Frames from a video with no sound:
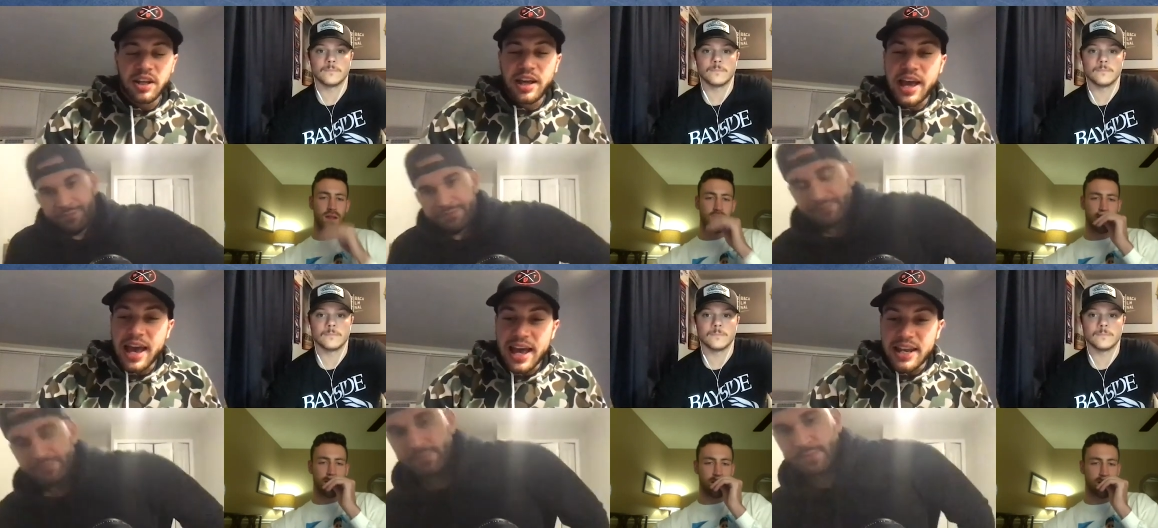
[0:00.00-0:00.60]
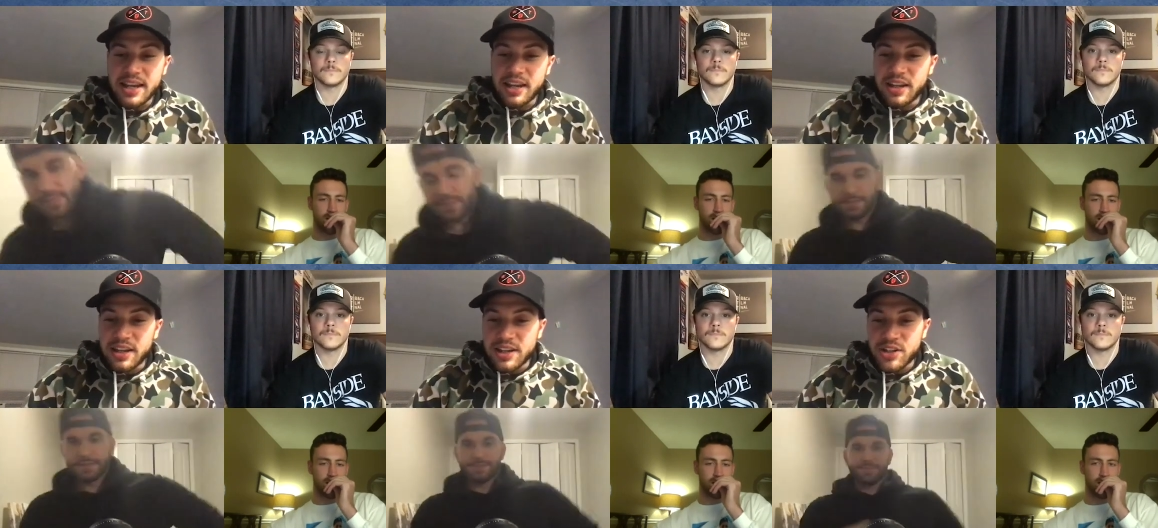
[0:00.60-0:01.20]
Speaker 1: And
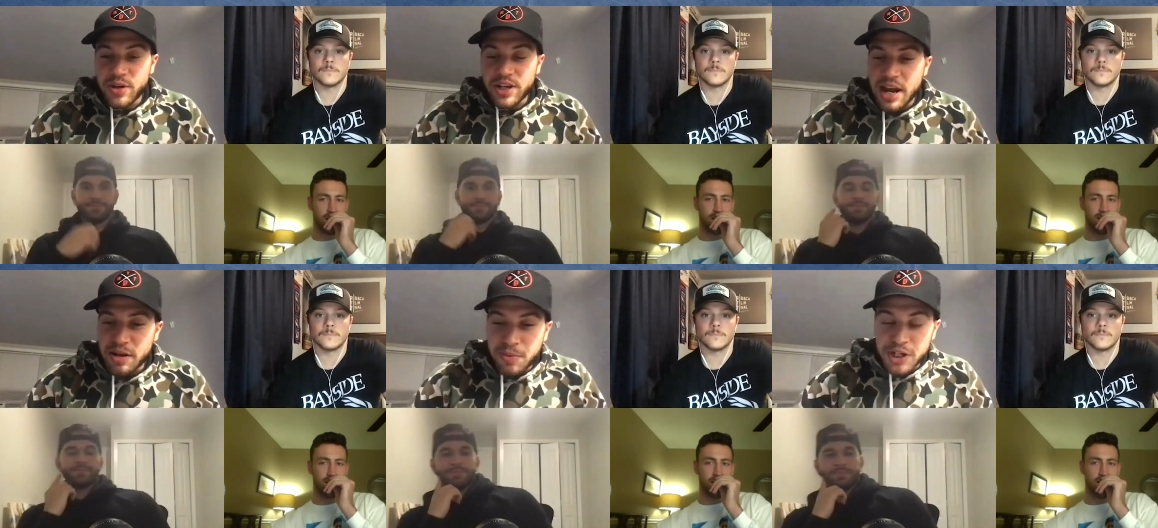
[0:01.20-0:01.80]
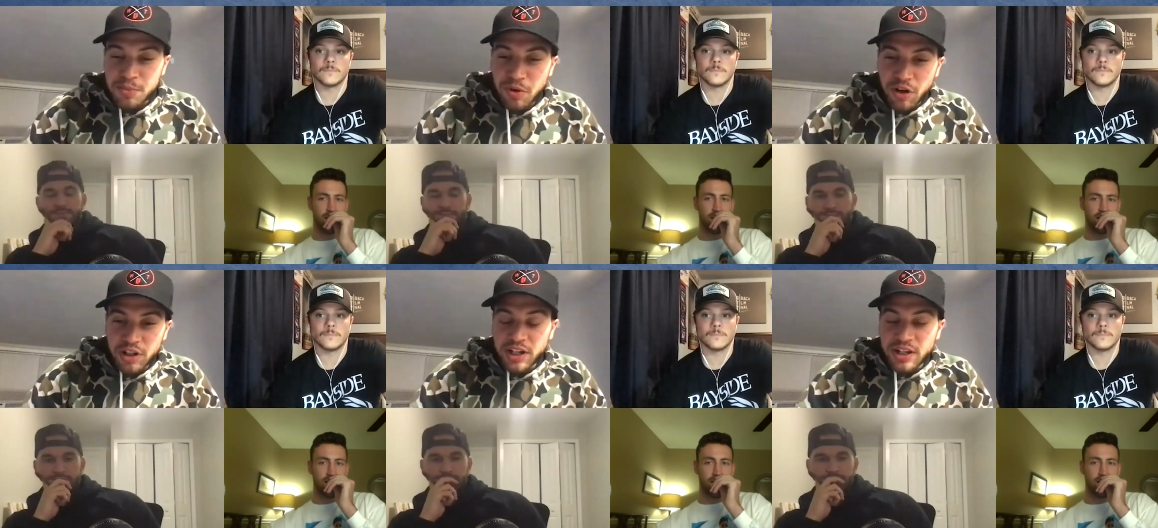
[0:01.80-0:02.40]
so he came to
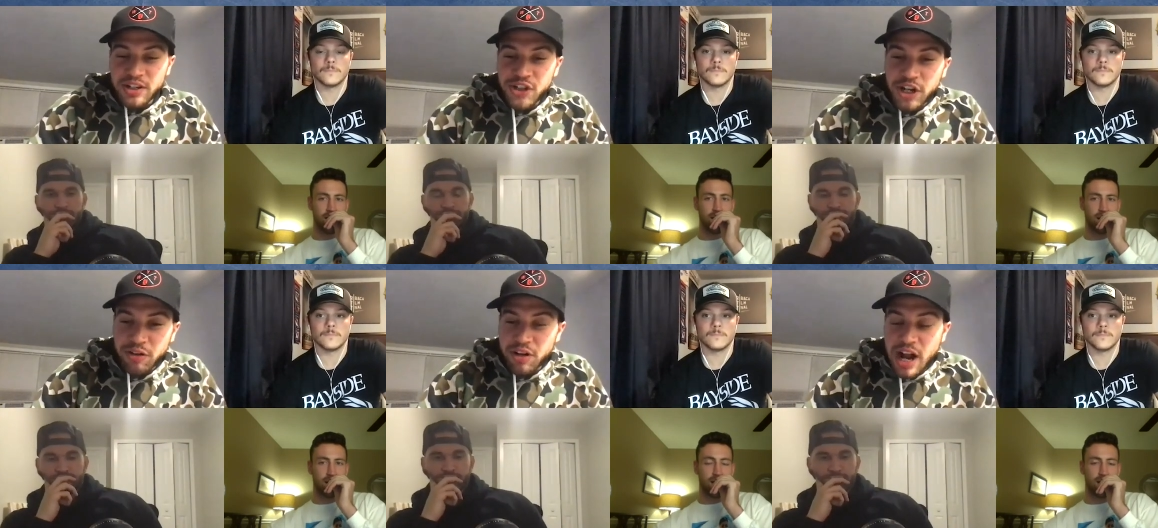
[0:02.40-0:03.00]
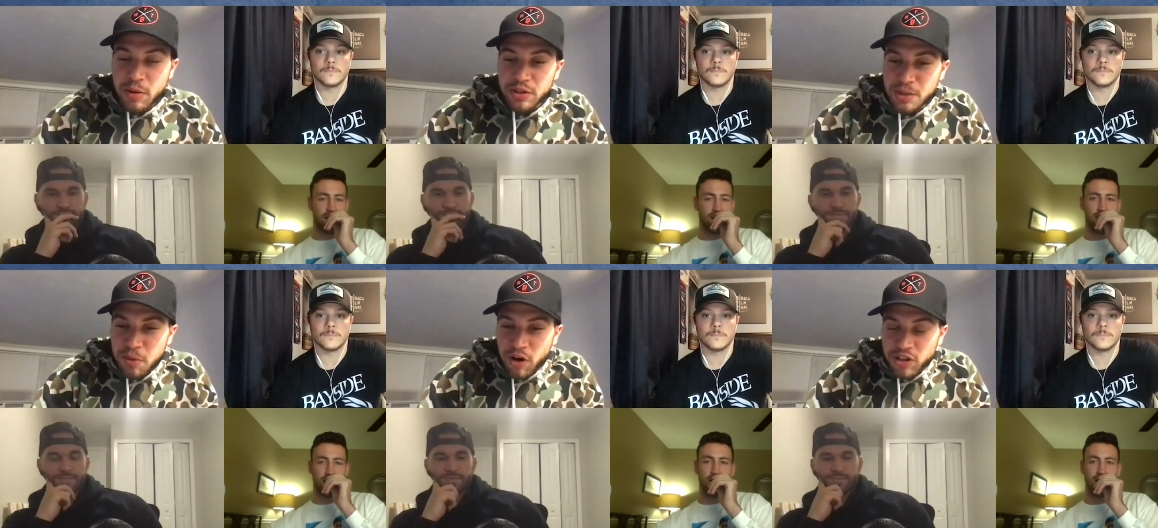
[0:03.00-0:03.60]
Pittsburgh, and Chikrin and I were
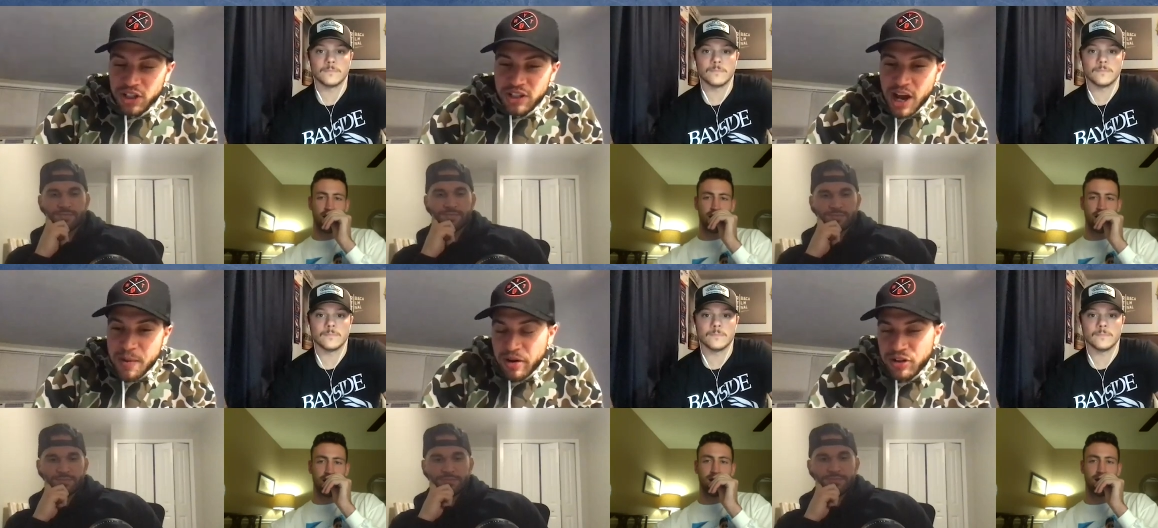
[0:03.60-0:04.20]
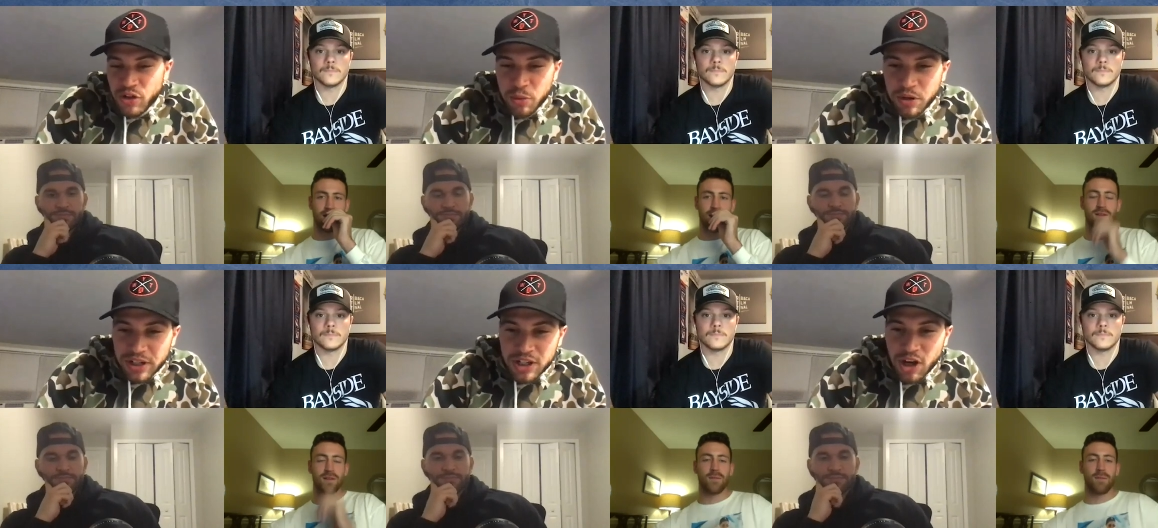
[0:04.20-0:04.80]
D partners at the time. Arizona, we
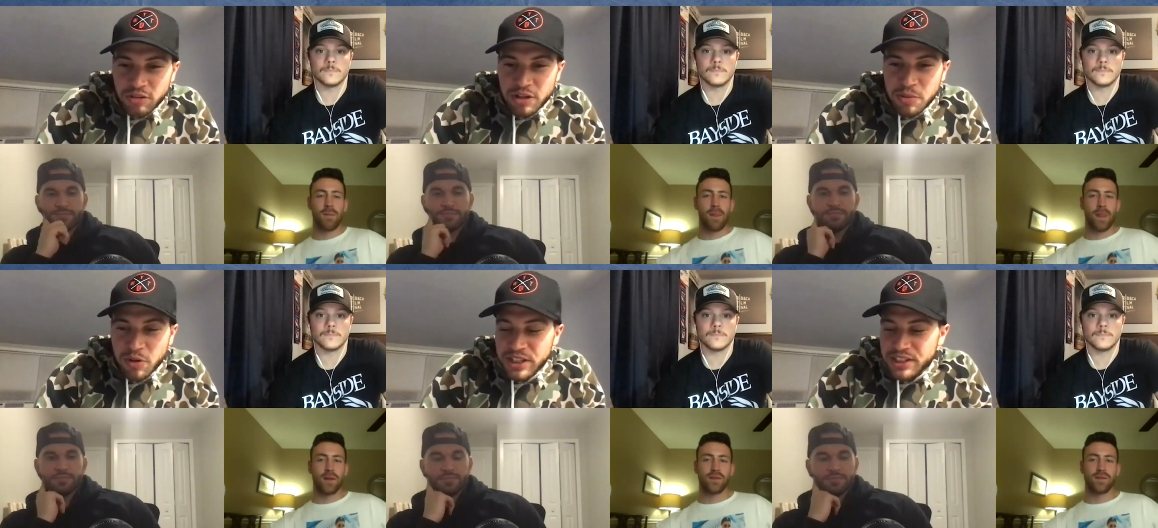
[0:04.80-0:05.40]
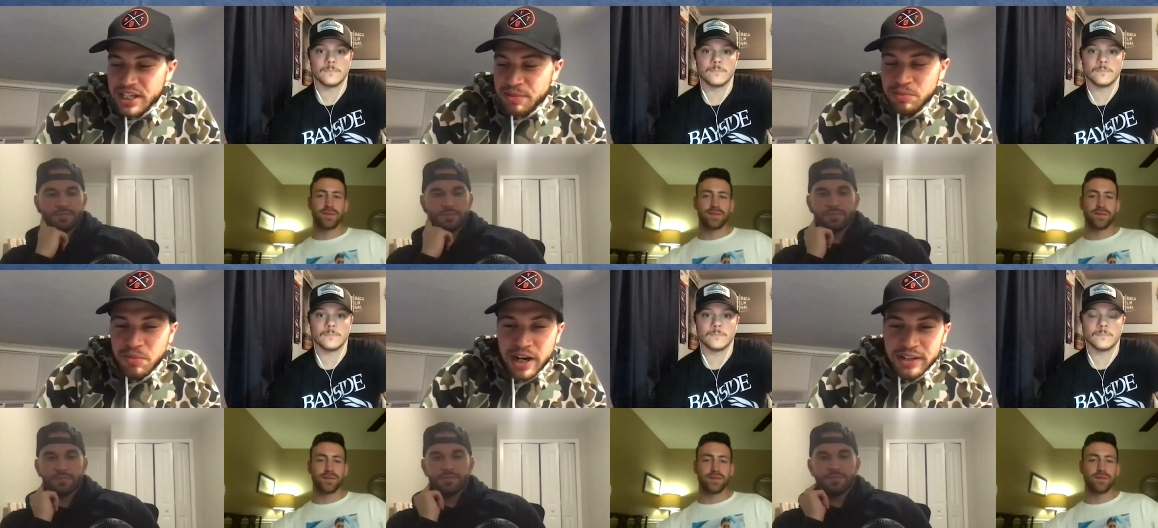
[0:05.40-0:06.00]
were like a young rebuilding
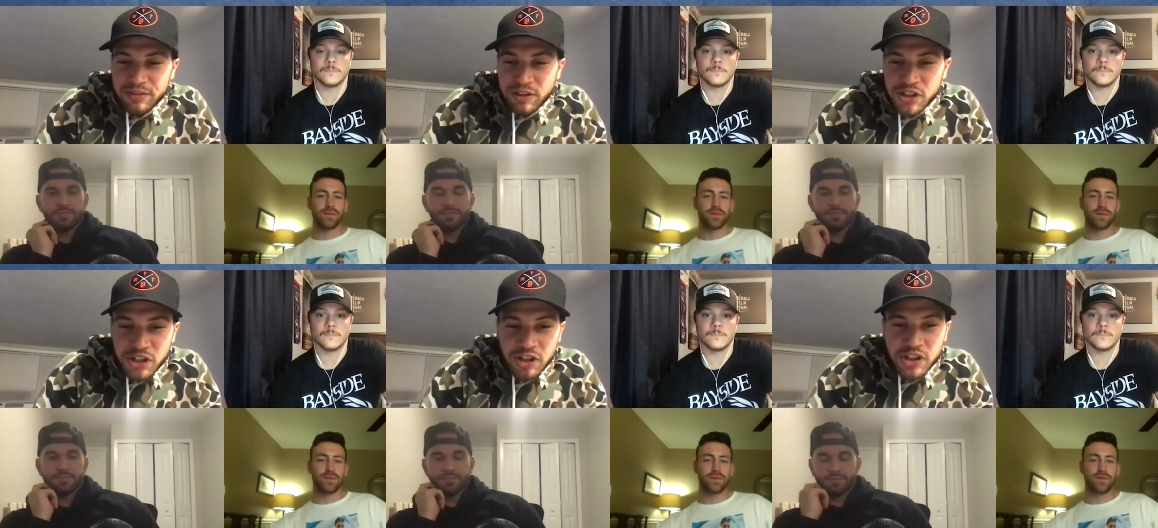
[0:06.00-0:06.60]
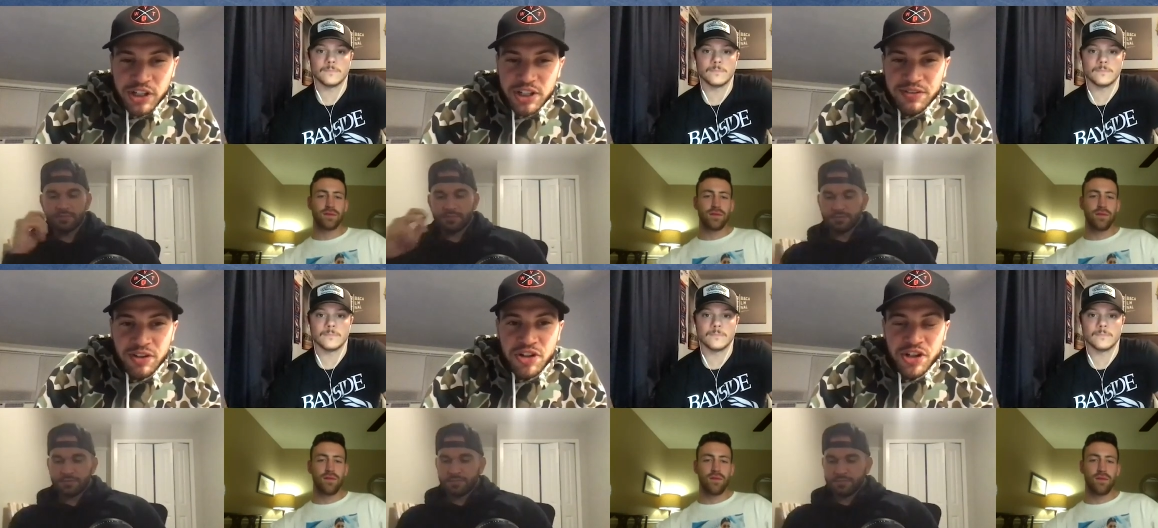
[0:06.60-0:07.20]
team, my first year, Chicky's
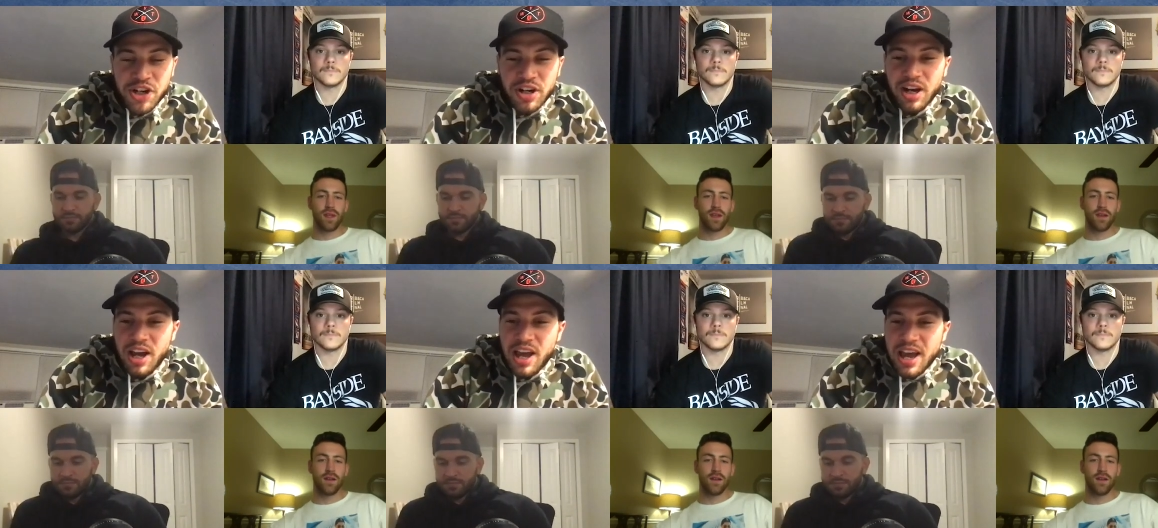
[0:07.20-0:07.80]
first year.